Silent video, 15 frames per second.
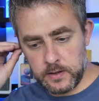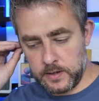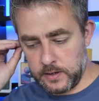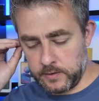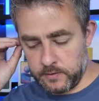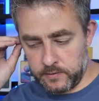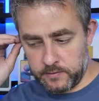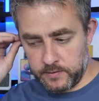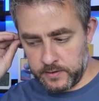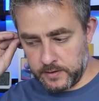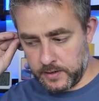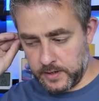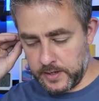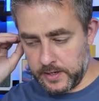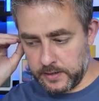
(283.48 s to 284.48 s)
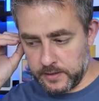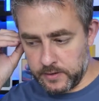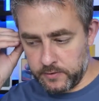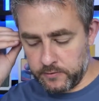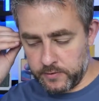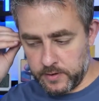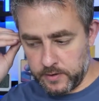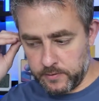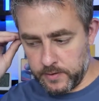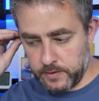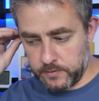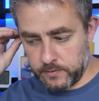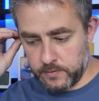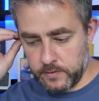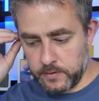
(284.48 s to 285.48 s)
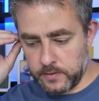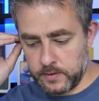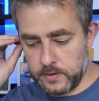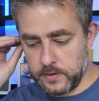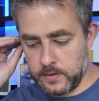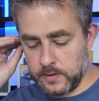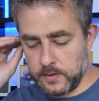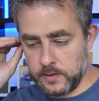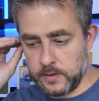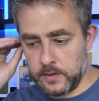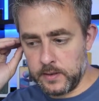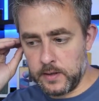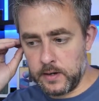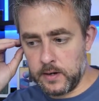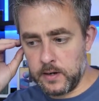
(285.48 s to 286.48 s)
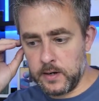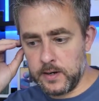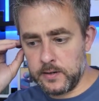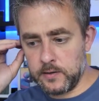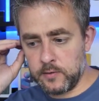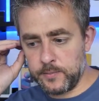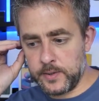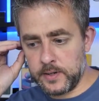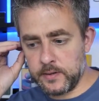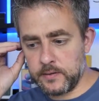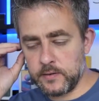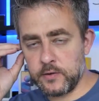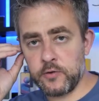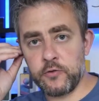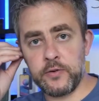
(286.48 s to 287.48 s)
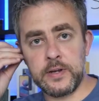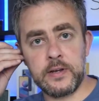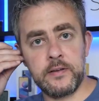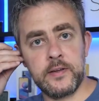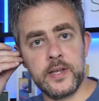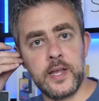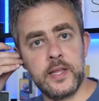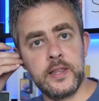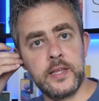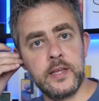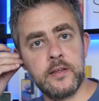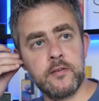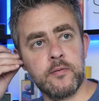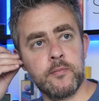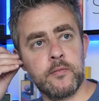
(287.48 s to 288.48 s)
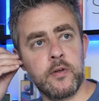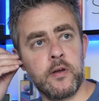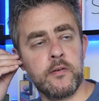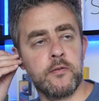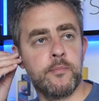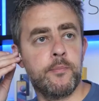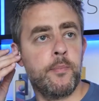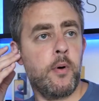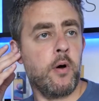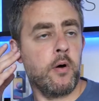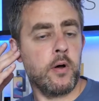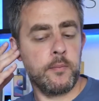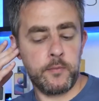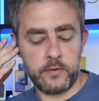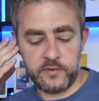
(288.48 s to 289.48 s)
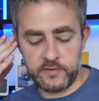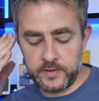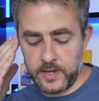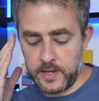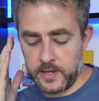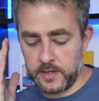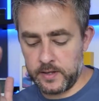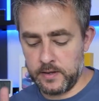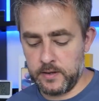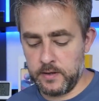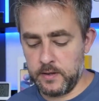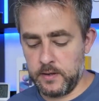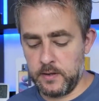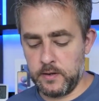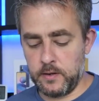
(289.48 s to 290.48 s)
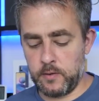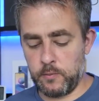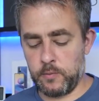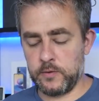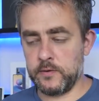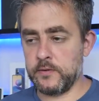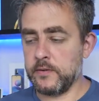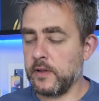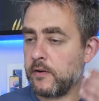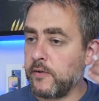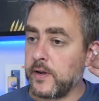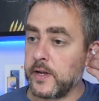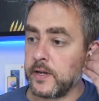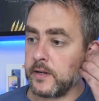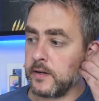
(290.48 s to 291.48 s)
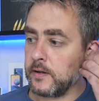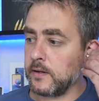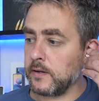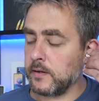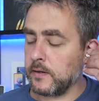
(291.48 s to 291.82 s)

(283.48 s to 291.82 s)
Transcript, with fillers: It just said connected straight away, that's good. They're a little bit tricky to get in the ear sometimes, but I must say, once they're in,